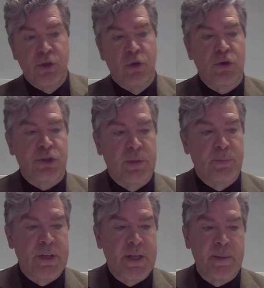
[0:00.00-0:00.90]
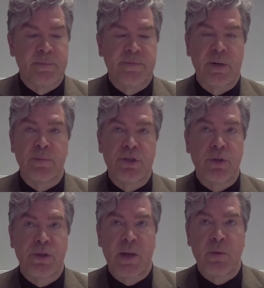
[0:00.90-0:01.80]
Yorkshire, but very much
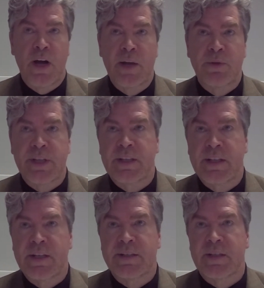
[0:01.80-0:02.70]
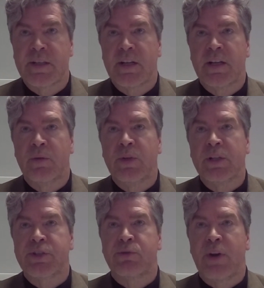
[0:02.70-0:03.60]
UK-wide, which I think is a
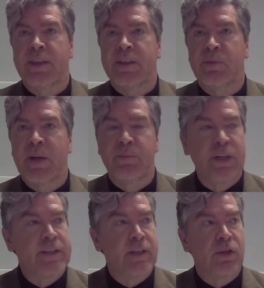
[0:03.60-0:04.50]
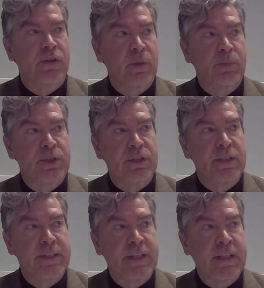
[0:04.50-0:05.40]
real strength, and that brings a lot of
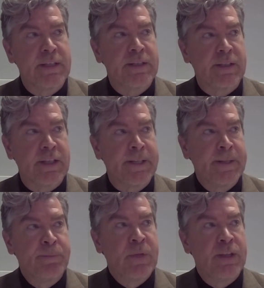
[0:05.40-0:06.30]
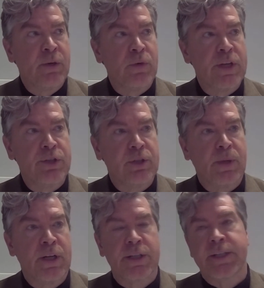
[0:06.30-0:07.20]
opportunity into the regional
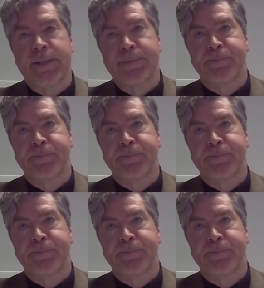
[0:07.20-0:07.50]
market.